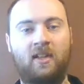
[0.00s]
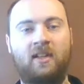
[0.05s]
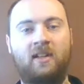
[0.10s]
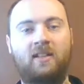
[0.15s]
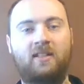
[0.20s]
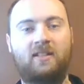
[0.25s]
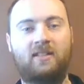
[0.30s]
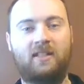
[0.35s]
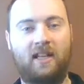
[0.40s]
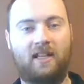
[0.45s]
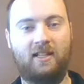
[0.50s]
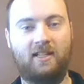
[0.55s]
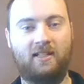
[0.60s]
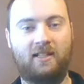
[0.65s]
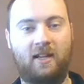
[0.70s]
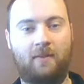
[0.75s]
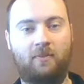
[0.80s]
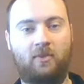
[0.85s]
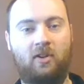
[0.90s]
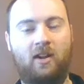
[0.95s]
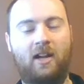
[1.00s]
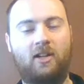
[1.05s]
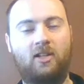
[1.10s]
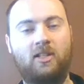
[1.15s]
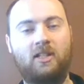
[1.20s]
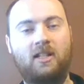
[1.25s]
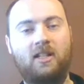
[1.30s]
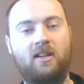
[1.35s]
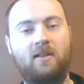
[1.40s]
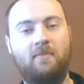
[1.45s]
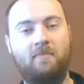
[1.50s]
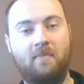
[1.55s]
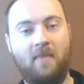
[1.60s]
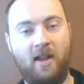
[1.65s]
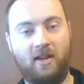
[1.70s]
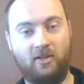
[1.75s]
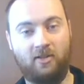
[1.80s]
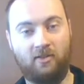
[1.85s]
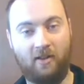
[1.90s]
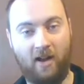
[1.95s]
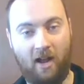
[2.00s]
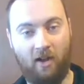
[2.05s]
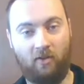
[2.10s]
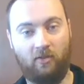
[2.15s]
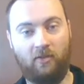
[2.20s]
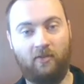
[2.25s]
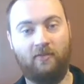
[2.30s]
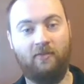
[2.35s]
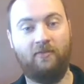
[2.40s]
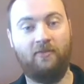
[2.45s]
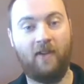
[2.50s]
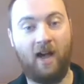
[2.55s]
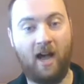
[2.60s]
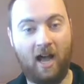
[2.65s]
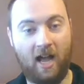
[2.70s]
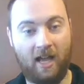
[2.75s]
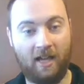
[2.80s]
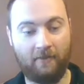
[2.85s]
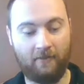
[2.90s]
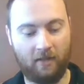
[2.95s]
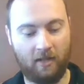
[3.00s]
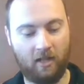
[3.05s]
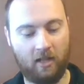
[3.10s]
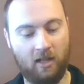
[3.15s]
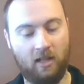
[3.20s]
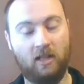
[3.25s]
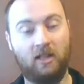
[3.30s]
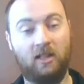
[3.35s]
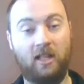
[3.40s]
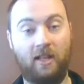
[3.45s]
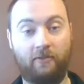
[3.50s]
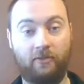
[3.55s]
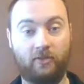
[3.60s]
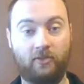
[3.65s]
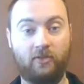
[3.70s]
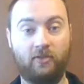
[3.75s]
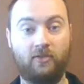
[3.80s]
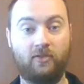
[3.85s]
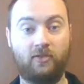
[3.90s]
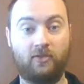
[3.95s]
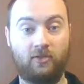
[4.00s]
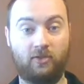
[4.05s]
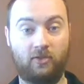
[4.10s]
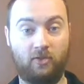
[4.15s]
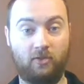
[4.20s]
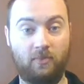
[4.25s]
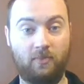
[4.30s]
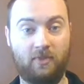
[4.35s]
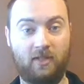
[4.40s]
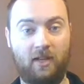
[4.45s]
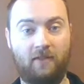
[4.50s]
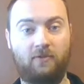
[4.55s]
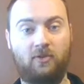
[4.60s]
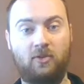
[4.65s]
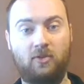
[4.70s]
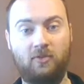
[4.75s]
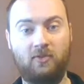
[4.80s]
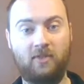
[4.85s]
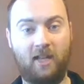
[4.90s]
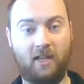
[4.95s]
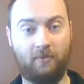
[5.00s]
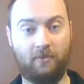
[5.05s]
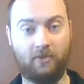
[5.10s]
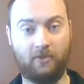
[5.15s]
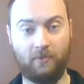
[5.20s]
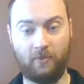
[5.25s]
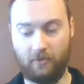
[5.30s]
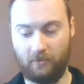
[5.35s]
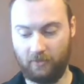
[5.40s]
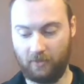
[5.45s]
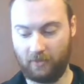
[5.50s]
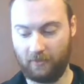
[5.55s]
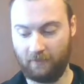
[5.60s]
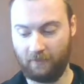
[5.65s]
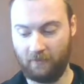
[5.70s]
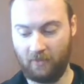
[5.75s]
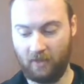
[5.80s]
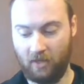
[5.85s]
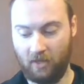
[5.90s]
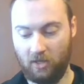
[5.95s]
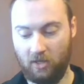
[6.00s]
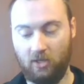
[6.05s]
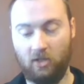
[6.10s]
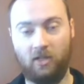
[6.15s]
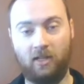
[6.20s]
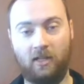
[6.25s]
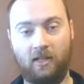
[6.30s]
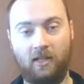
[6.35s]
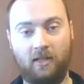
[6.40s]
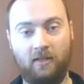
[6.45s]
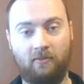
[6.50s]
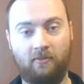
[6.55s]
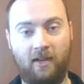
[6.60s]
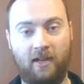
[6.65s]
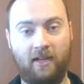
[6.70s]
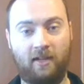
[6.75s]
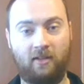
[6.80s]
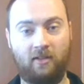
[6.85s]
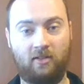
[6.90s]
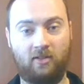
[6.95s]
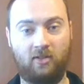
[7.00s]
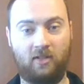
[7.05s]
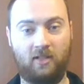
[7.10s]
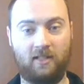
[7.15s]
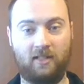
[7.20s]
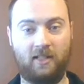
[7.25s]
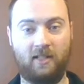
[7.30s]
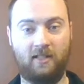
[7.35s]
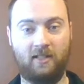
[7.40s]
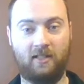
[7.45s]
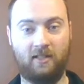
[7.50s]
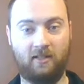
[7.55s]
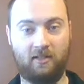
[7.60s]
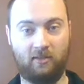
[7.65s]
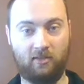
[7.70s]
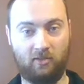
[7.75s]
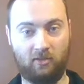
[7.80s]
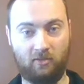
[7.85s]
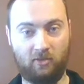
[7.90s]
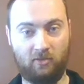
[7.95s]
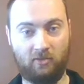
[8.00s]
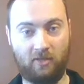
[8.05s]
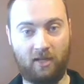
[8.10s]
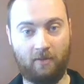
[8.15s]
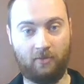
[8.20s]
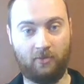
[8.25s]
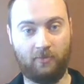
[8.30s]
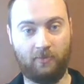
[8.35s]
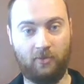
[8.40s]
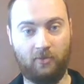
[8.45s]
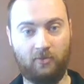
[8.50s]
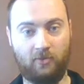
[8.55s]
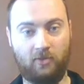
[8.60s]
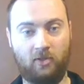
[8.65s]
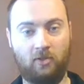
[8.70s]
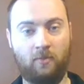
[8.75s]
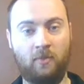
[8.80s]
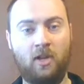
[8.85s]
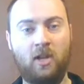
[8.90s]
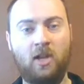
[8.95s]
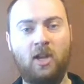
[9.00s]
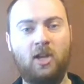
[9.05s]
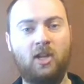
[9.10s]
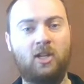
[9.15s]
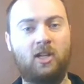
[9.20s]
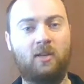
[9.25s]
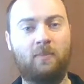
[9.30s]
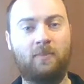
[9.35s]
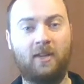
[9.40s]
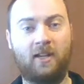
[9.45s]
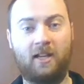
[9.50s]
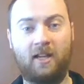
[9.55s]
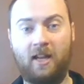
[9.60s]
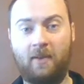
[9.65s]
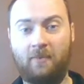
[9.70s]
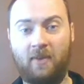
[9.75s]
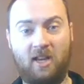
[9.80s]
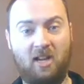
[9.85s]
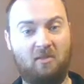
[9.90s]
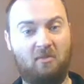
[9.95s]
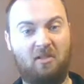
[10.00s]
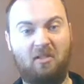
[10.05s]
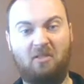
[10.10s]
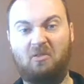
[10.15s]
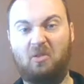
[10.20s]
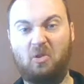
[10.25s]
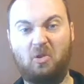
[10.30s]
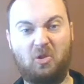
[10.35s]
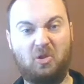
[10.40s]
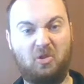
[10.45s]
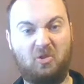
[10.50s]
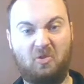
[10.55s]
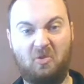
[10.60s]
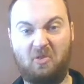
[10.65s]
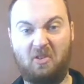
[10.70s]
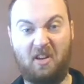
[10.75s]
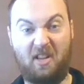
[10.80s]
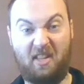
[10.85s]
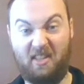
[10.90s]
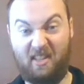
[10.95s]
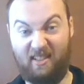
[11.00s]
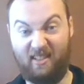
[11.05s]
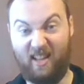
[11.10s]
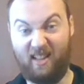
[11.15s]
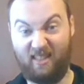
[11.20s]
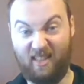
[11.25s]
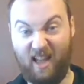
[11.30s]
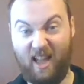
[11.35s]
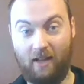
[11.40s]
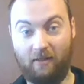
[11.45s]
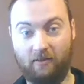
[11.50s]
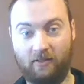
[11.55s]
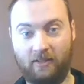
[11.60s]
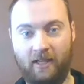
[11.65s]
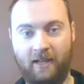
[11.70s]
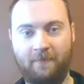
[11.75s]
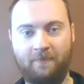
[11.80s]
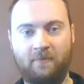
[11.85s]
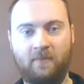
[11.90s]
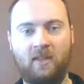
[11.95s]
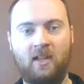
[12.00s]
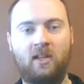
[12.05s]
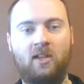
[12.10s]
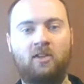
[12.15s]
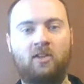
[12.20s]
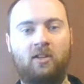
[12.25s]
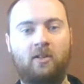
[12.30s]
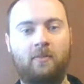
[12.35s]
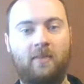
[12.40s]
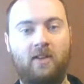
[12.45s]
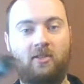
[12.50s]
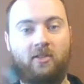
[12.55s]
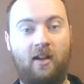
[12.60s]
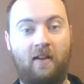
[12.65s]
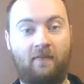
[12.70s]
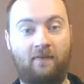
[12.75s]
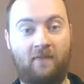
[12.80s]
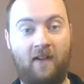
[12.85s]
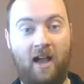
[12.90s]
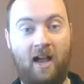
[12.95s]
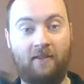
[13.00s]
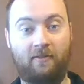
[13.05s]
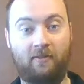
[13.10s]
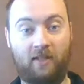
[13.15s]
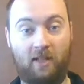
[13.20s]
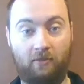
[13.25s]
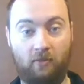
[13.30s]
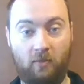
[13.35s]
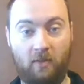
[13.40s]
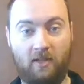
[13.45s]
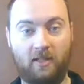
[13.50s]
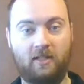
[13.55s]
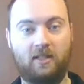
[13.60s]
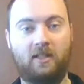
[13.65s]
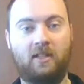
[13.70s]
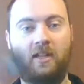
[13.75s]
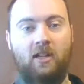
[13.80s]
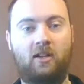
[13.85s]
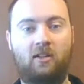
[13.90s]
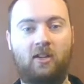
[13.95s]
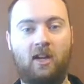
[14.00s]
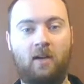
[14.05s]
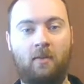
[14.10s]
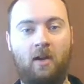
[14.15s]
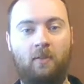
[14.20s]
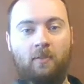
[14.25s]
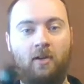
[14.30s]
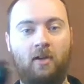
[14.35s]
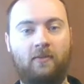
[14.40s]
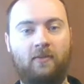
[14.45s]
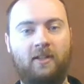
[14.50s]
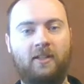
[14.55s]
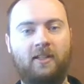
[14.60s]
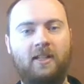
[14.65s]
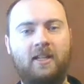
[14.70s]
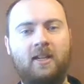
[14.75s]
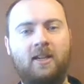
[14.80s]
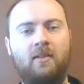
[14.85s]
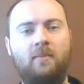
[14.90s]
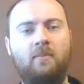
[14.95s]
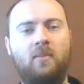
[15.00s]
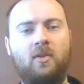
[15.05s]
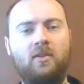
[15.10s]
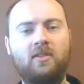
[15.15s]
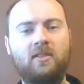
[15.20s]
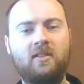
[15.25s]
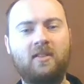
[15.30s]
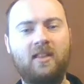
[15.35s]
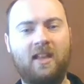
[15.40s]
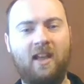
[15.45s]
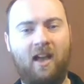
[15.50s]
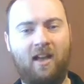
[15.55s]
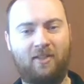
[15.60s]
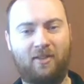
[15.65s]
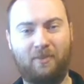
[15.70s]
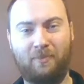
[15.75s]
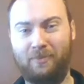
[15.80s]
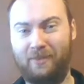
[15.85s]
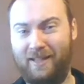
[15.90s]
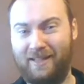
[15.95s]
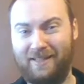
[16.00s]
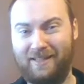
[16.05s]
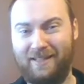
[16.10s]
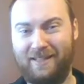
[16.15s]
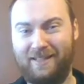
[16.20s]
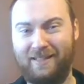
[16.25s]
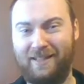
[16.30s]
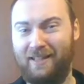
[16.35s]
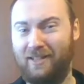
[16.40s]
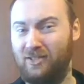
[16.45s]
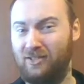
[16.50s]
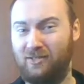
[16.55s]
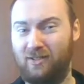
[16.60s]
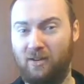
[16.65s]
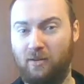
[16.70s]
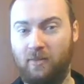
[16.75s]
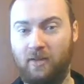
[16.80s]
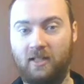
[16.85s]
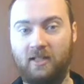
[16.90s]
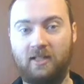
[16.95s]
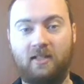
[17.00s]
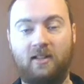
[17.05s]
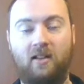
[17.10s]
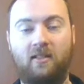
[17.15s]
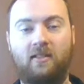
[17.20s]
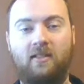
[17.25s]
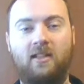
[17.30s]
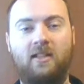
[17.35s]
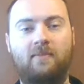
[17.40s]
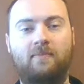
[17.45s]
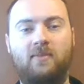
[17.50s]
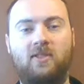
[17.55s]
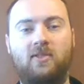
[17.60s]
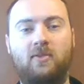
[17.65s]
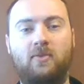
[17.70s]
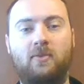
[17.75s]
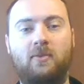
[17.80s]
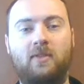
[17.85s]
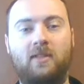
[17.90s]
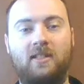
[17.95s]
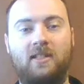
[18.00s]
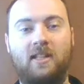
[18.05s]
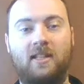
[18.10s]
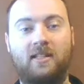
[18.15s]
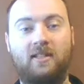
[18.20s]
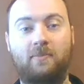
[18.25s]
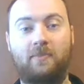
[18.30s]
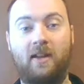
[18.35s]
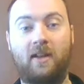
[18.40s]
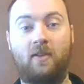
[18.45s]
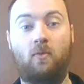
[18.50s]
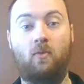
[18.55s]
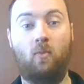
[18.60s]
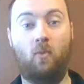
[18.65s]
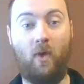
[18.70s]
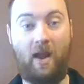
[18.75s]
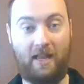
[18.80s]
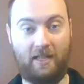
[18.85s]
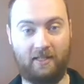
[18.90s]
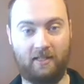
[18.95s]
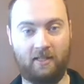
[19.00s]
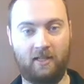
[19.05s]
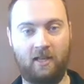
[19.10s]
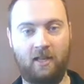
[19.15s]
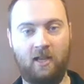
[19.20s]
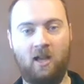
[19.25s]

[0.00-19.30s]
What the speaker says: Second step, you're actually going to measure out 5 level scoops of 2 tablespoons. You can, right here, you can see it, this is a 2 tablespoon scoop. You can pick it up anywhere, grocery store, or anything like that, okay? You're going to measure out 5 level ones. It'll come up perfectly. Most of the other places, like Starbucks and other things, does it by weight.